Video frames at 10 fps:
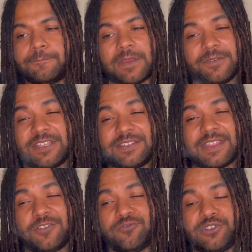I need
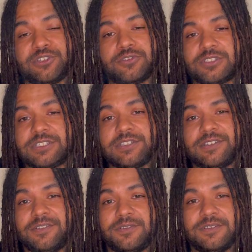that real
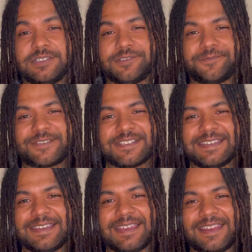deal. You know what I'm
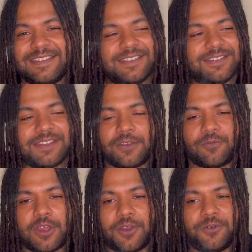saying? I need that
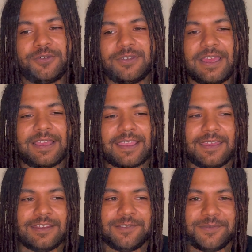raw. I
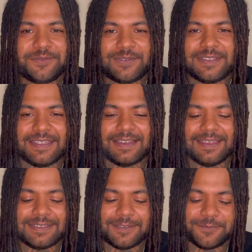can't even be playing
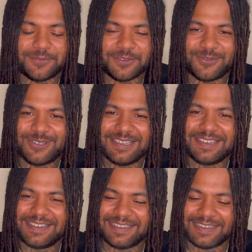like
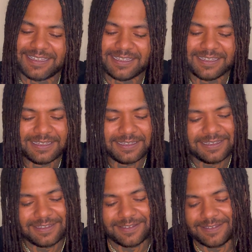that
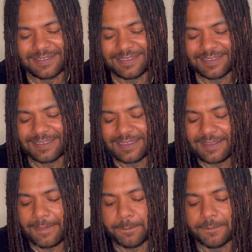
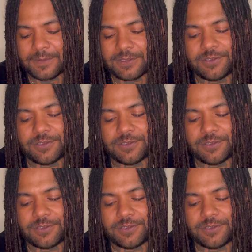with